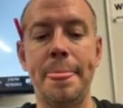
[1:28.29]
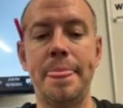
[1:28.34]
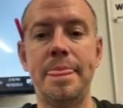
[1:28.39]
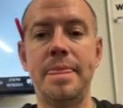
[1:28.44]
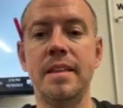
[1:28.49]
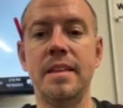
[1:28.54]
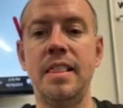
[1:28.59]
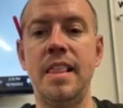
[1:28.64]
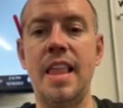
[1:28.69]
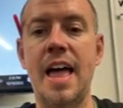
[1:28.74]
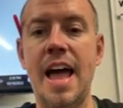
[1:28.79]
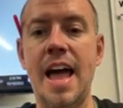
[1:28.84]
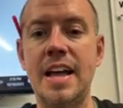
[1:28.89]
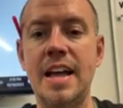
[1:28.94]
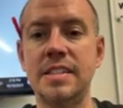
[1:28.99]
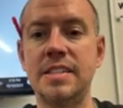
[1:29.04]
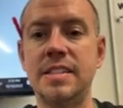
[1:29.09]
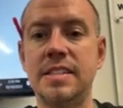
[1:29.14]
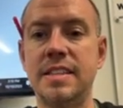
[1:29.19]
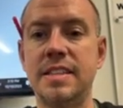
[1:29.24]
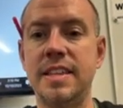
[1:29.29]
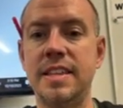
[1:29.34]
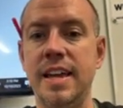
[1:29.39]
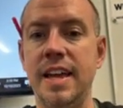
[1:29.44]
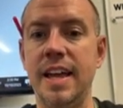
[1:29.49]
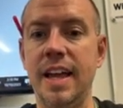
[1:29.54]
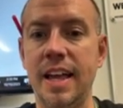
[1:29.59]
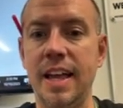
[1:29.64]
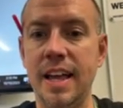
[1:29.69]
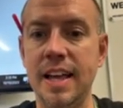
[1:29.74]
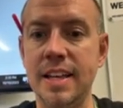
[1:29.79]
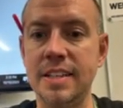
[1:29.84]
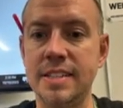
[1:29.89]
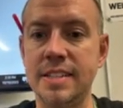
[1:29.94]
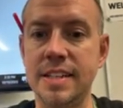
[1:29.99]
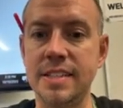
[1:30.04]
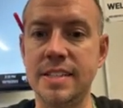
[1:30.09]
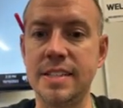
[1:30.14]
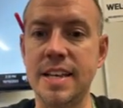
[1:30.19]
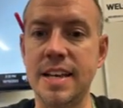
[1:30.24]
The last thing is
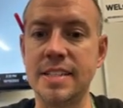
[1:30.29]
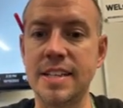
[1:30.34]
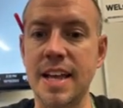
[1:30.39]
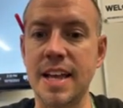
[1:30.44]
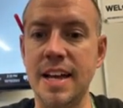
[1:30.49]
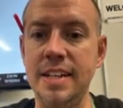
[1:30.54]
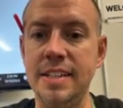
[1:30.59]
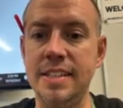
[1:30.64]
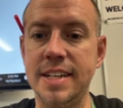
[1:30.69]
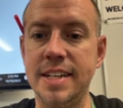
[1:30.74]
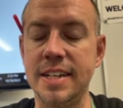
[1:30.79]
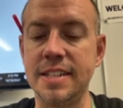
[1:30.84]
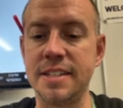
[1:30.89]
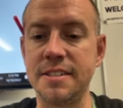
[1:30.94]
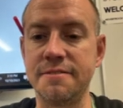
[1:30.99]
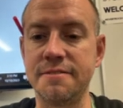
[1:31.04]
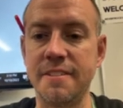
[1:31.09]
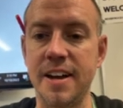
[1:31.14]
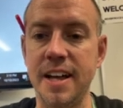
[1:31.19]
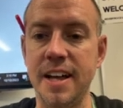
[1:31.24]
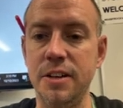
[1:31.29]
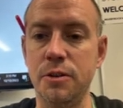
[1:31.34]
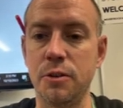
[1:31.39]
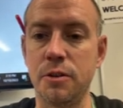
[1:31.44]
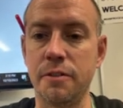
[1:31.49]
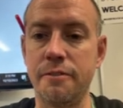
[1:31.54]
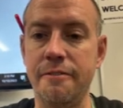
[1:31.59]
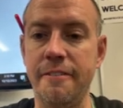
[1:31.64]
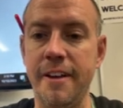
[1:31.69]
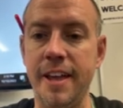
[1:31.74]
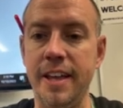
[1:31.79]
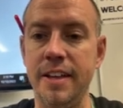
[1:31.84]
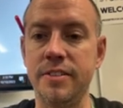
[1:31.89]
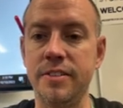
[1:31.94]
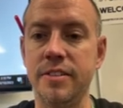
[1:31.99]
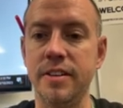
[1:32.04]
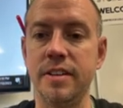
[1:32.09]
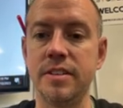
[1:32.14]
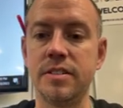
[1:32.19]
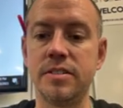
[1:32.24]
it says identify your
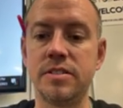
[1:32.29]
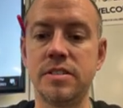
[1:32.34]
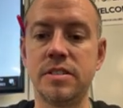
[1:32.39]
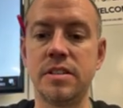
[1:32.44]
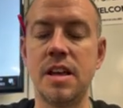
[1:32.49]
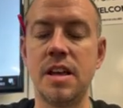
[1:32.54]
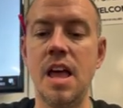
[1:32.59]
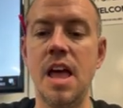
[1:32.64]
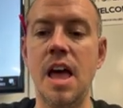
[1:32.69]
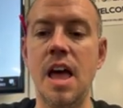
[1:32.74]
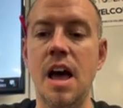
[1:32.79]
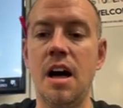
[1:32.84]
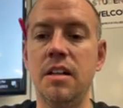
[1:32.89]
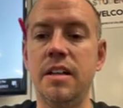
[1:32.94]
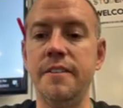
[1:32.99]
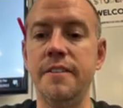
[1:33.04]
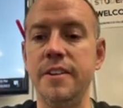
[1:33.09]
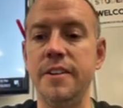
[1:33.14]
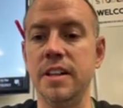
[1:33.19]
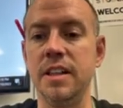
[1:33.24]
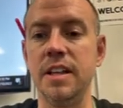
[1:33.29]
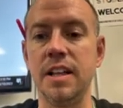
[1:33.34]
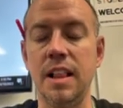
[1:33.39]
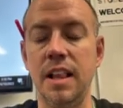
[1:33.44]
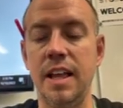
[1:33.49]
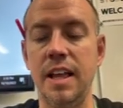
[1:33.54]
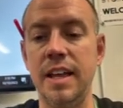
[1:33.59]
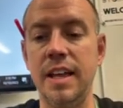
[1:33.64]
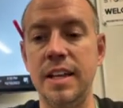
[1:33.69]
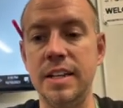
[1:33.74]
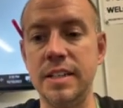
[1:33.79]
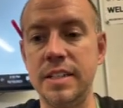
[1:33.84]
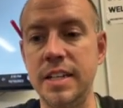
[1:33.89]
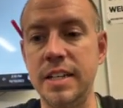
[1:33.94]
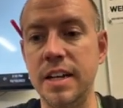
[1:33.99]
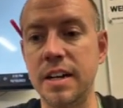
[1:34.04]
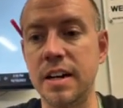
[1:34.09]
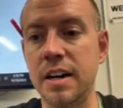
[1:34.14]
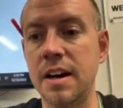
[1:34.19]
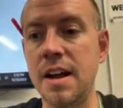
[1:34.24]
phases. I'll give you a little hint
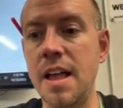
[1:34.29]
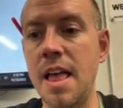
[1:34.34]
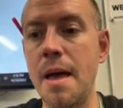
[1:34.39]
here.